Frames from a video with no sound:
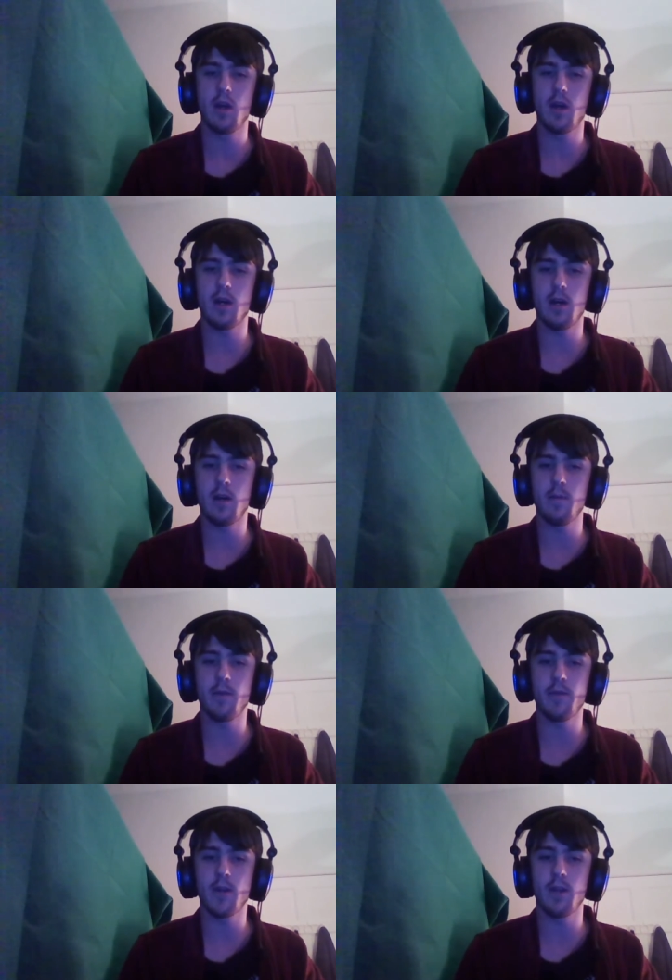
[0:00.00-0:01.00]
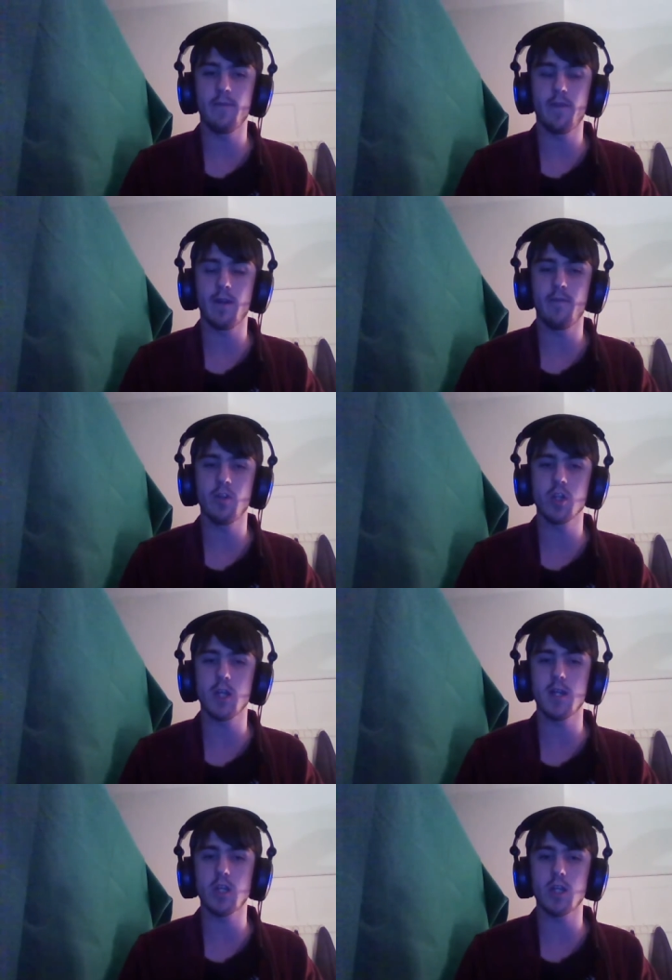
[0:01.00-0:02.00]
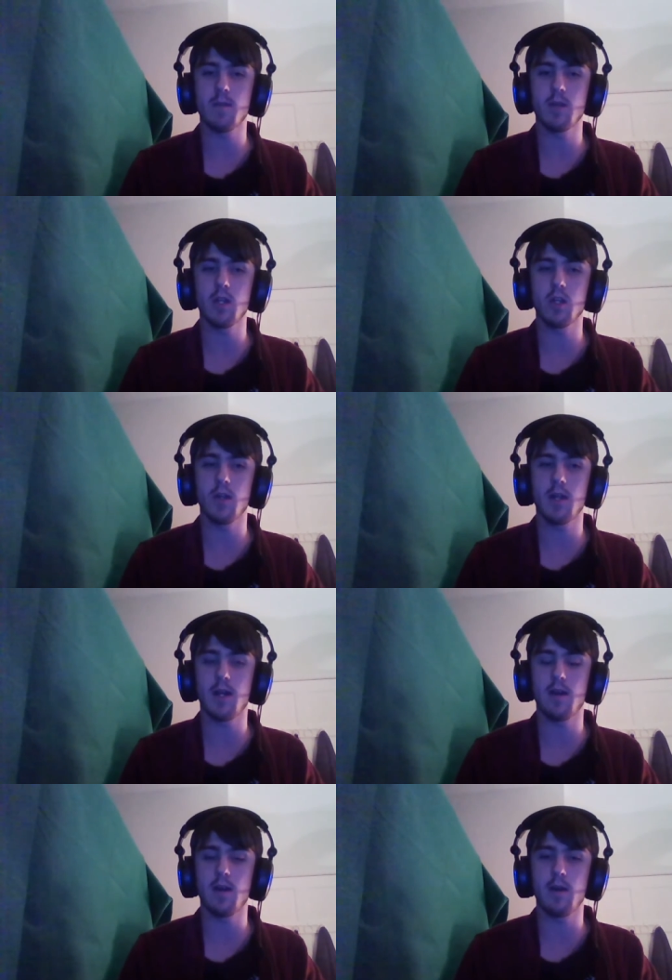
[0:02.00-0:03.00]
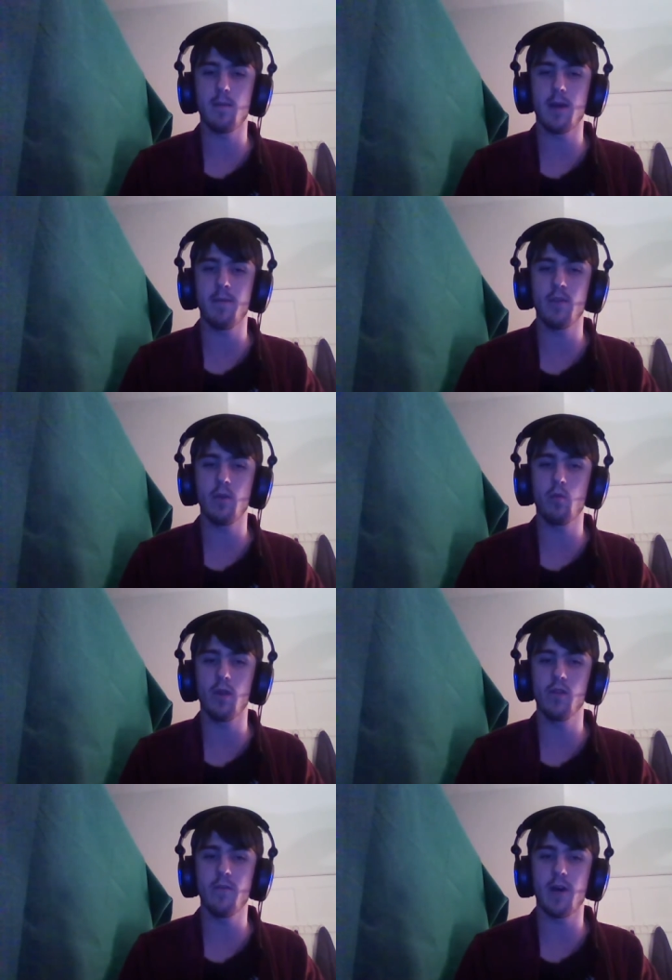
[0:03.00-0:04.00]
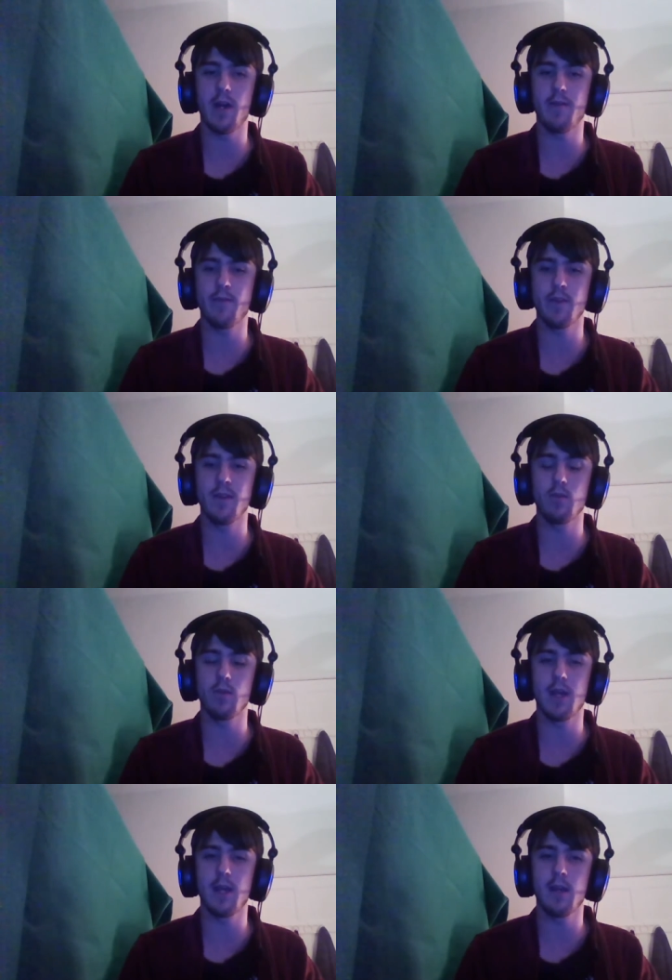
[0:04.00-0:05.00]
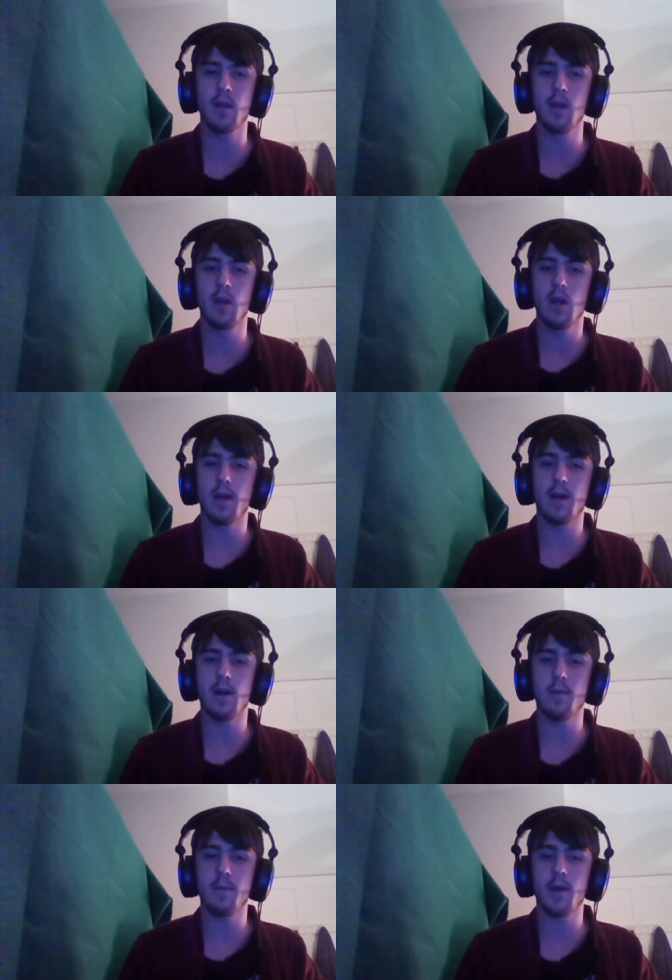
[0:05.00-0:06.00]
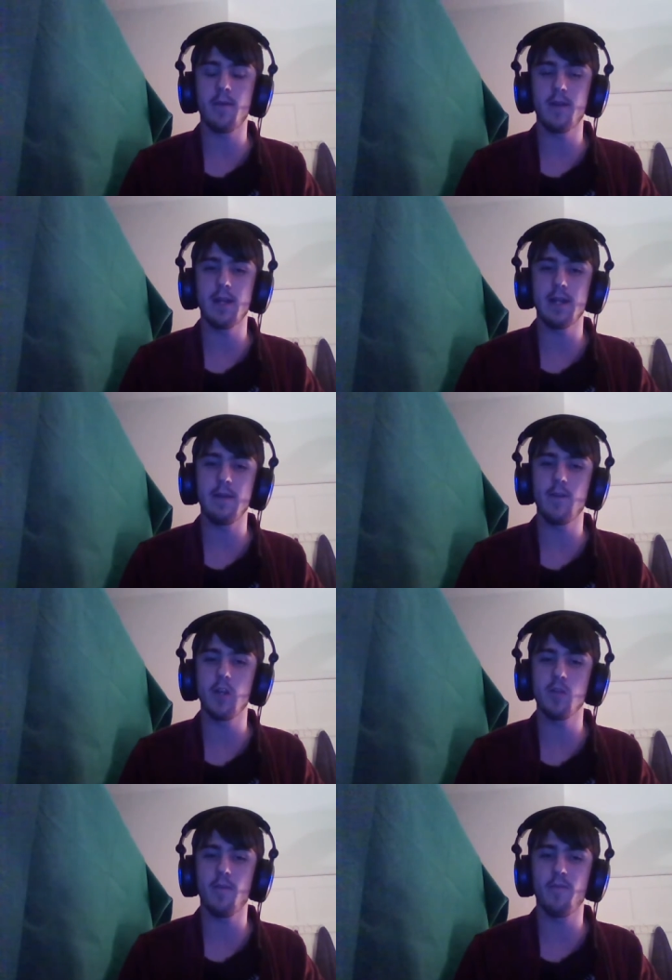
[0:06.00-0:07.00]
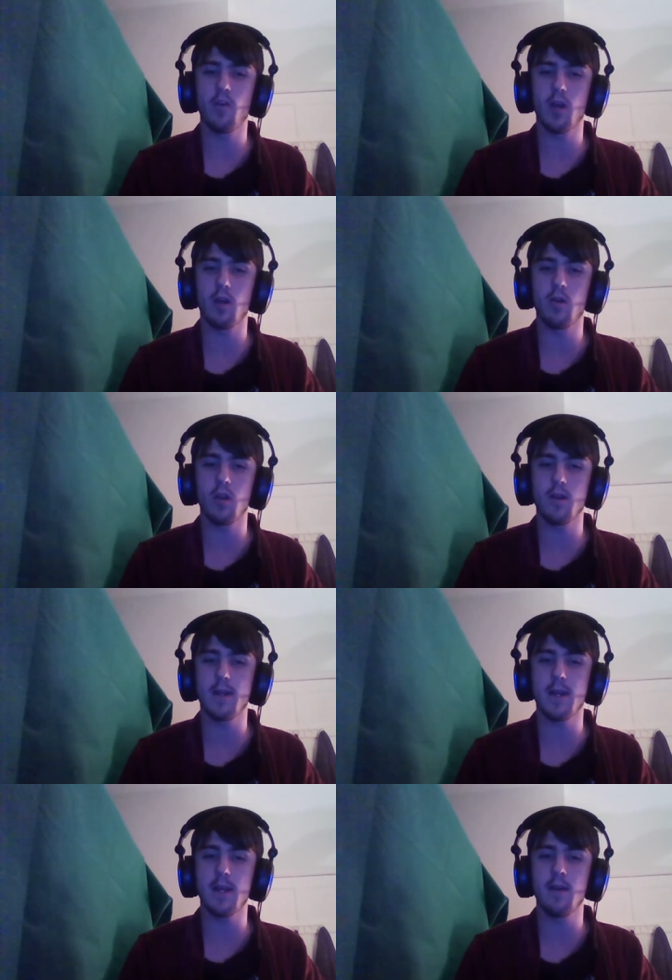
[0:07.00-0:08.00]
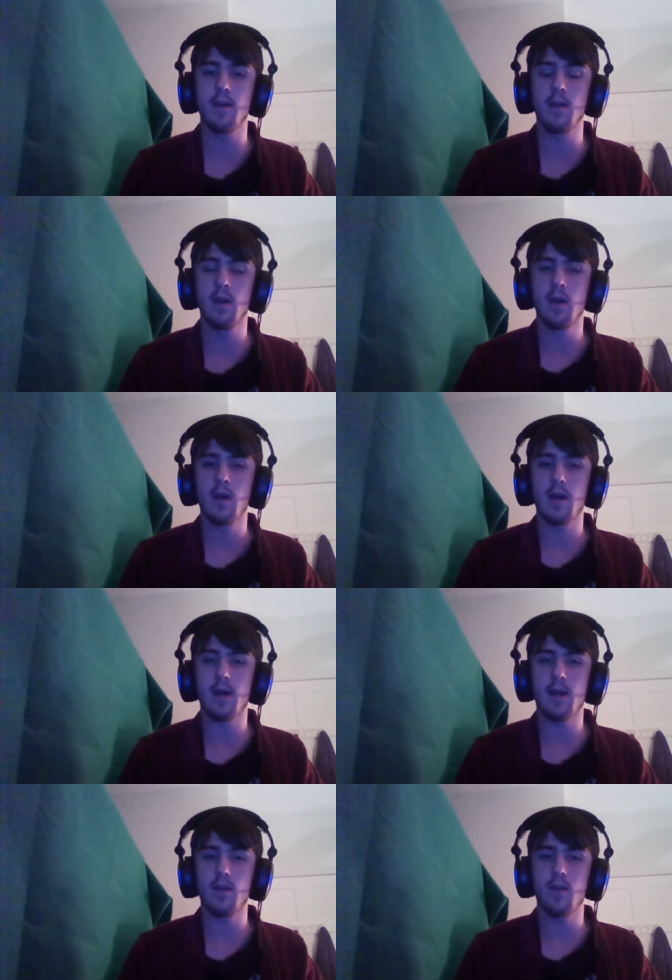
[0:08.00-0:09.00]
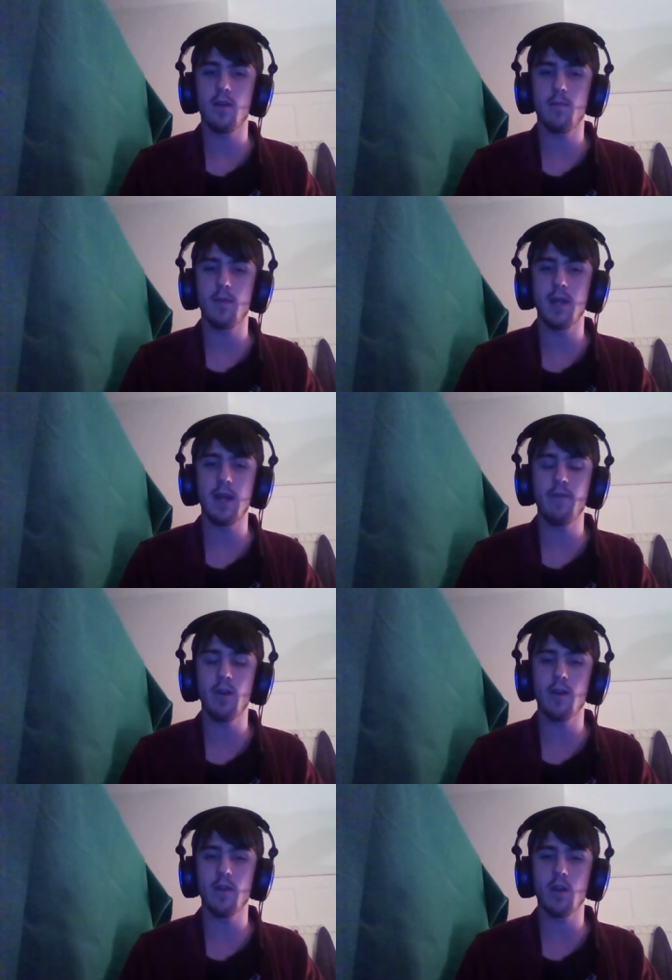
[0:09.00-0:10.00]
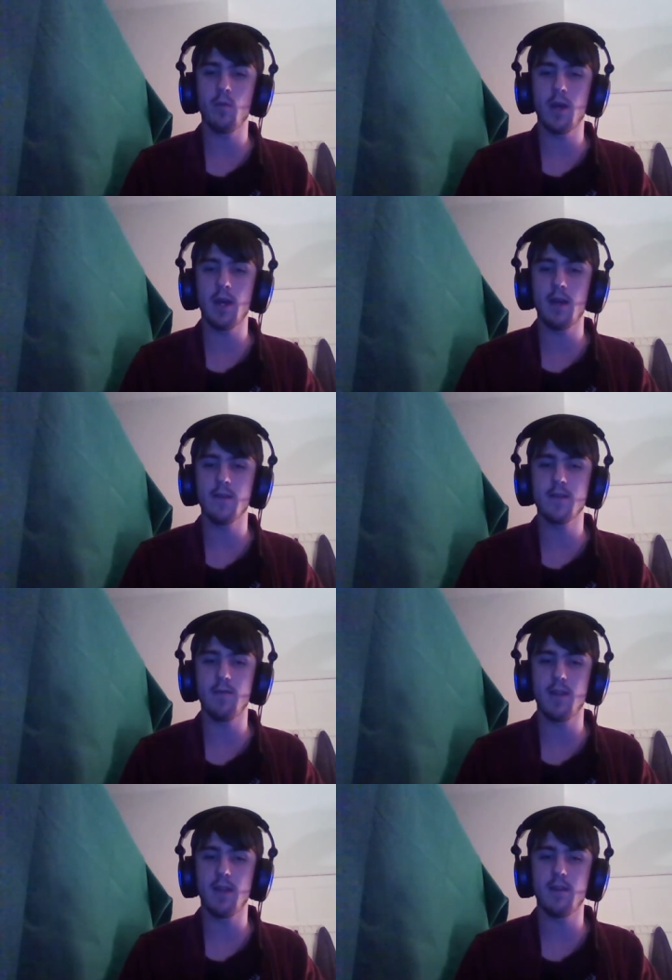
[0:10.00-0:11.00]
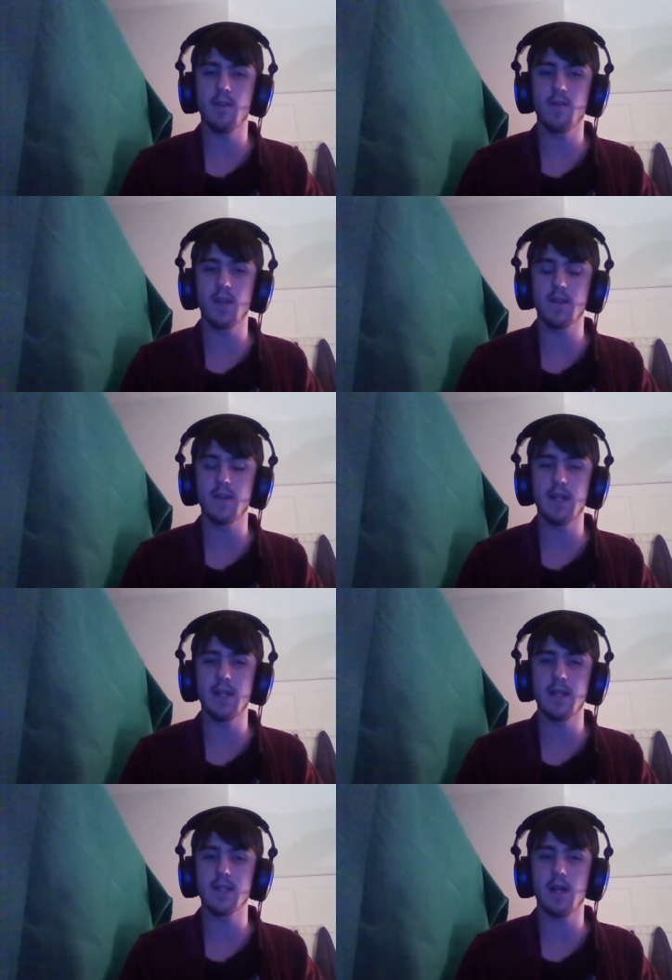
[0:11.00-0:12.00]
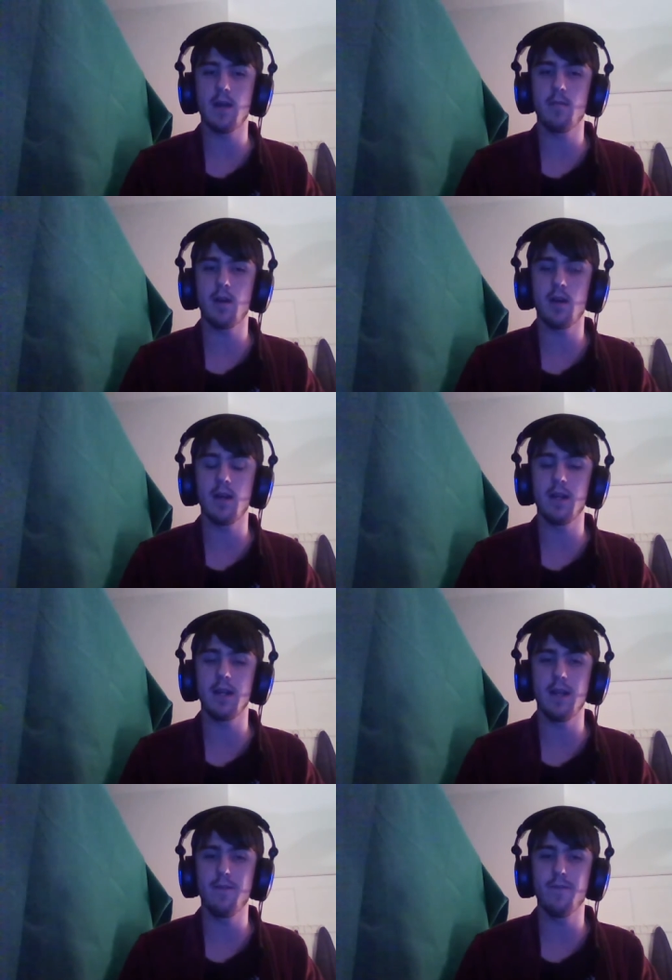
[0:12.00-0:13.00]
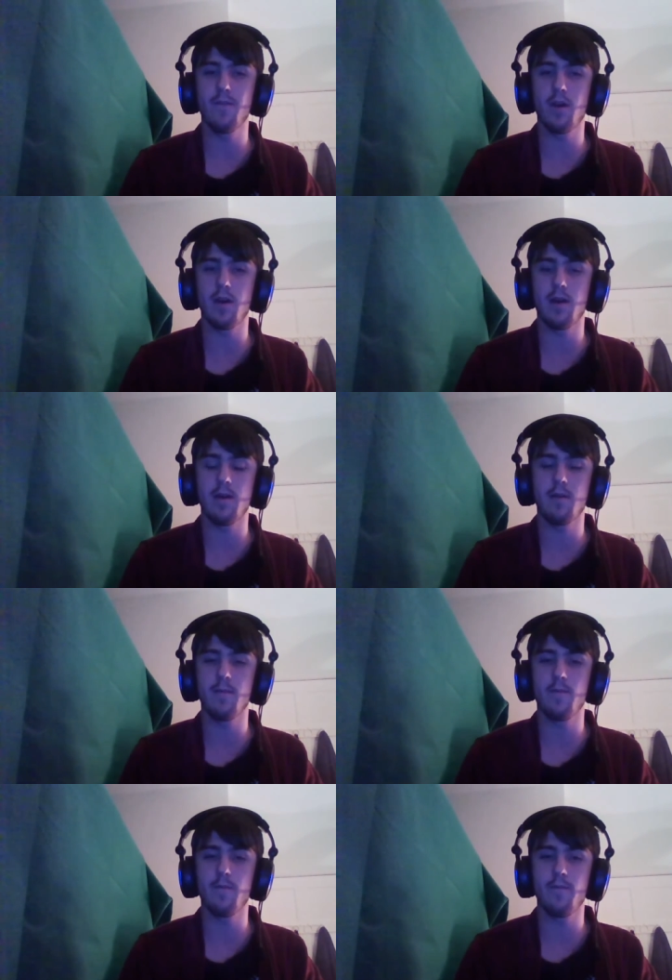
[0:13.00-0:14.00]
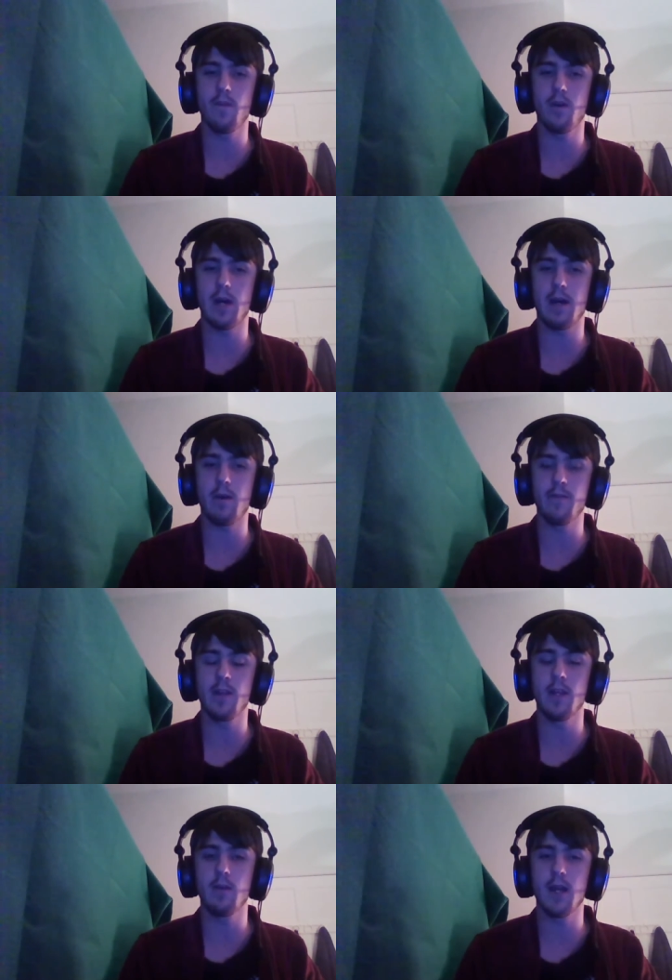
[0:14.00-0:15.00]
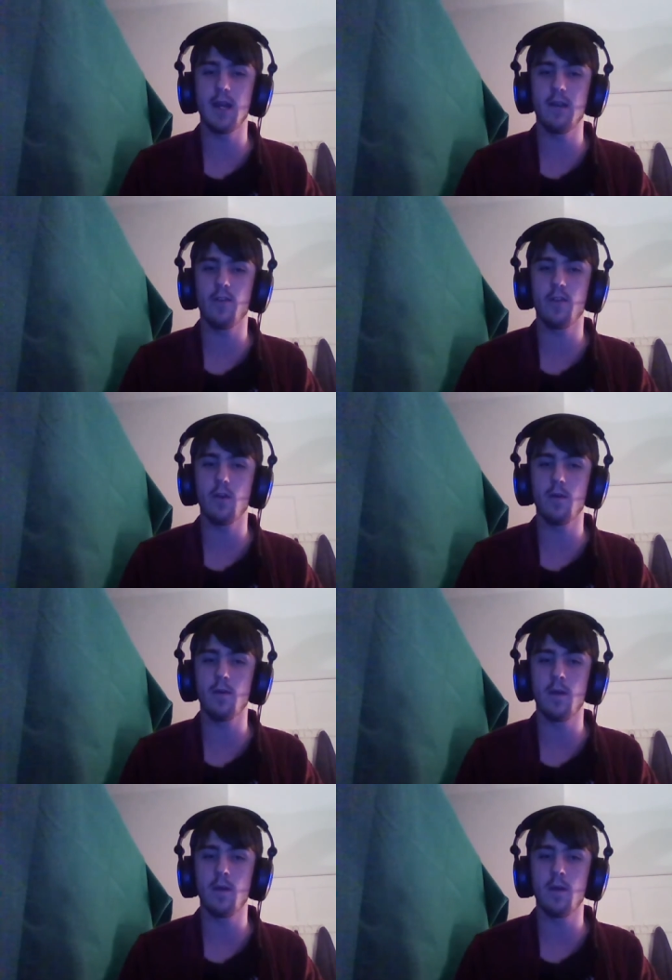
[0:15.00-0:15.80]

um, The Return of the Life is Strange. I'm going to do that um, episode 1 to 5 every single day. Um, hopefully get that finished before I go on holiday. And um, yeah, if you guys aren't aware, 17, 16 days time, I leave um, out of the UK. So